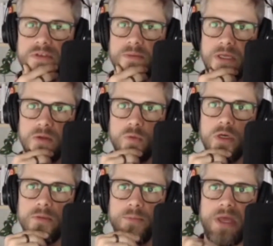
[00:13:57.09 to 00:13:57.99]
to make the
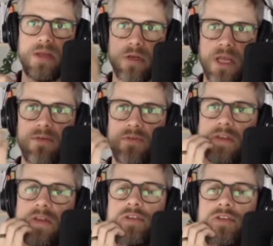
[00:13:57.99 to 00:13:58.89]
world better and have,
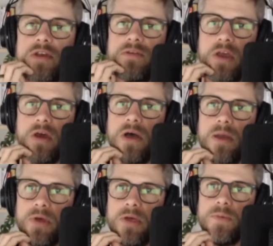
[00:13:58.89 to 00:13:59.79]
you know, serving a higher
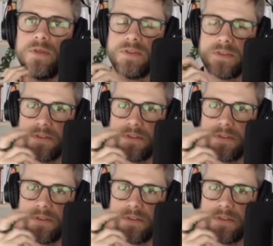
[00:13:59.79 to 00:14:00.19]
purpose?